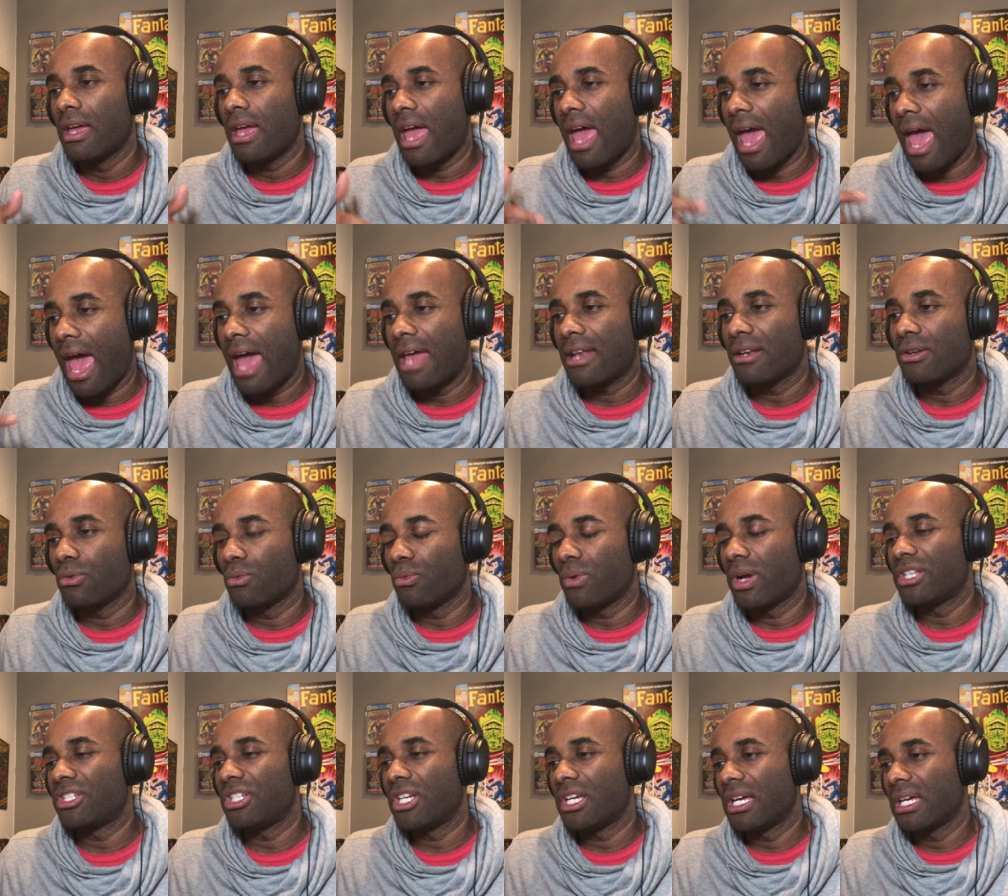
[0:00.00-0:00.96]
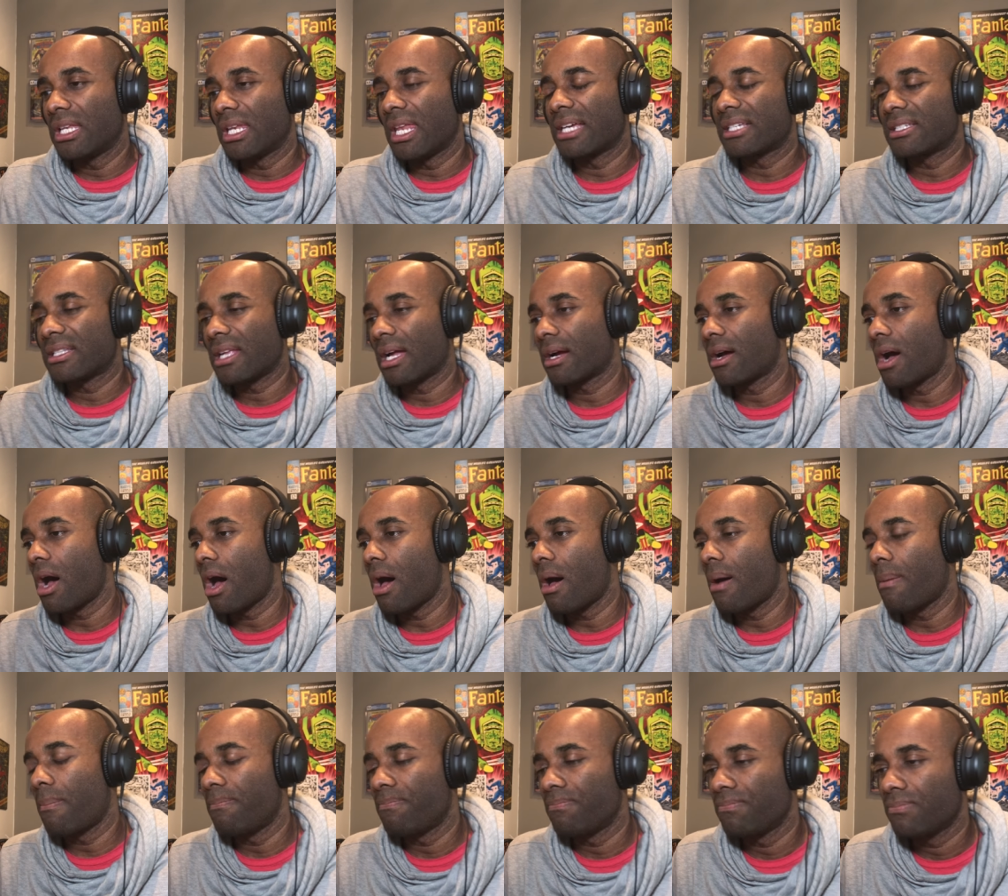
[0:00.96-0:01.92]
at
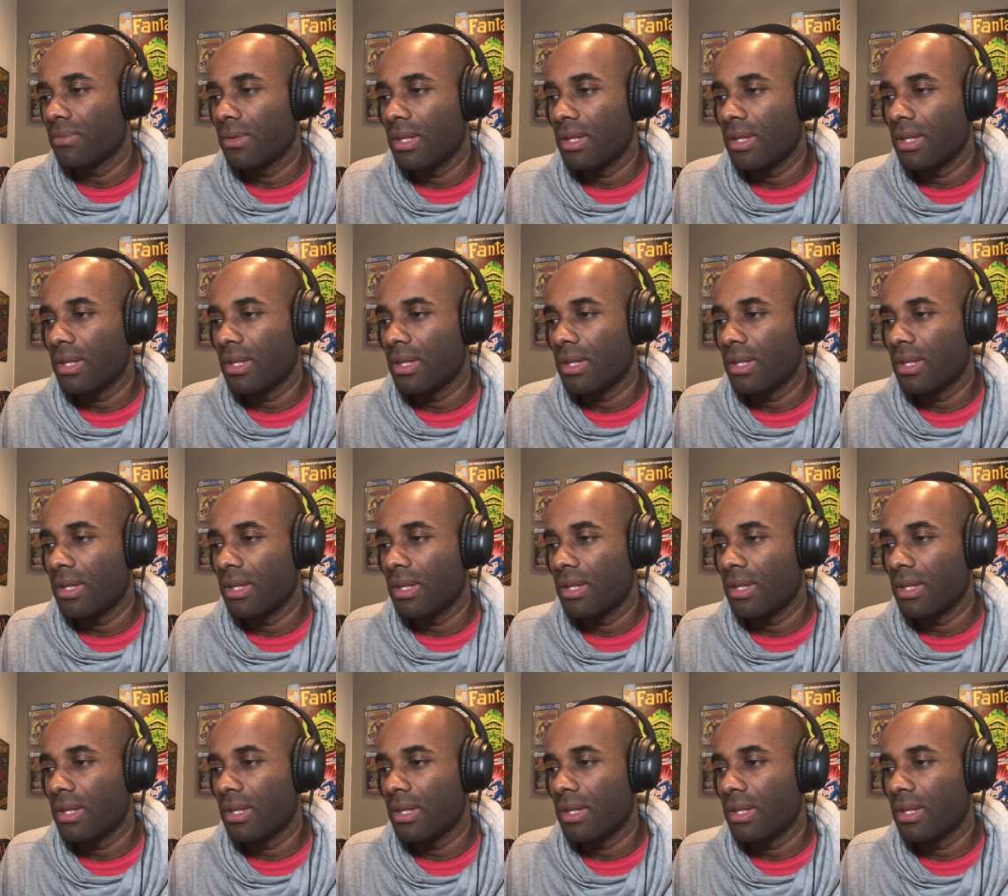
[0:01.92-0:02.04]
regiecollects.com.